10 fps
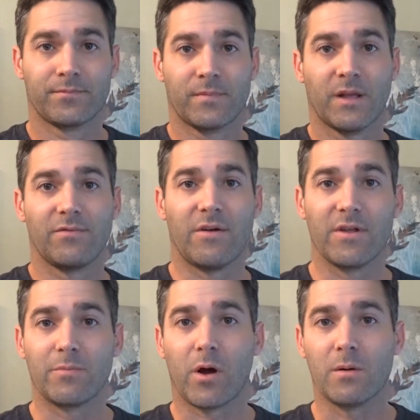If you have any
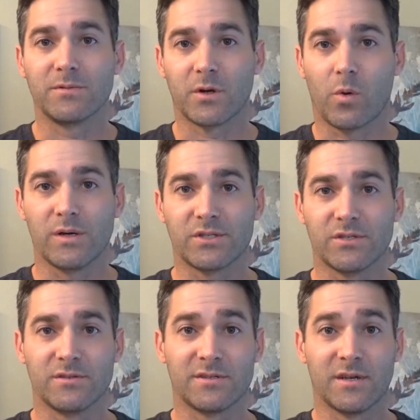problems or
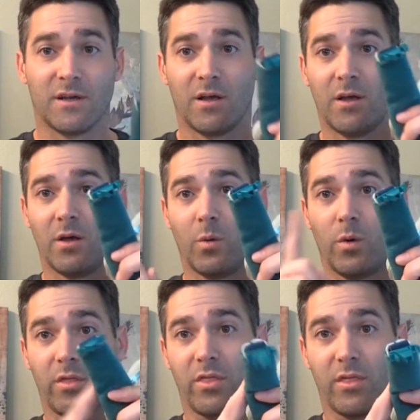questions
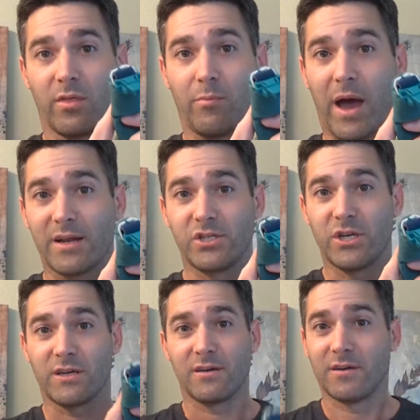with
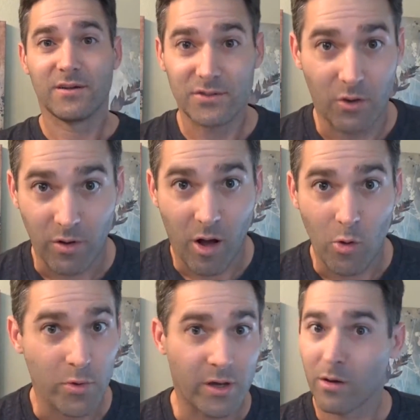Pad-a-Cheek, don't call
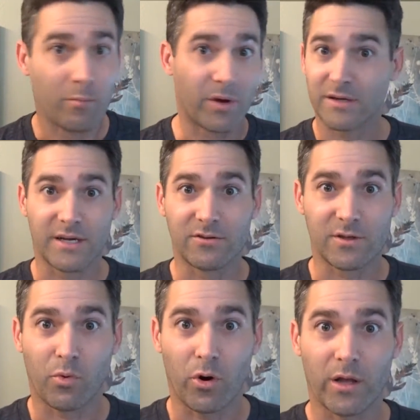me because I don't
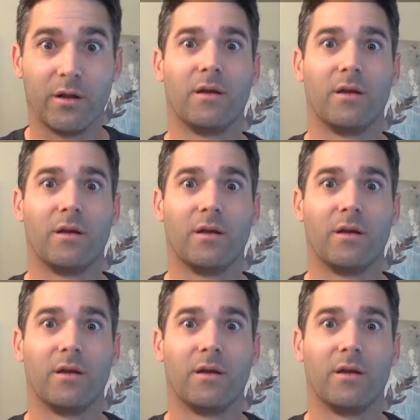support it.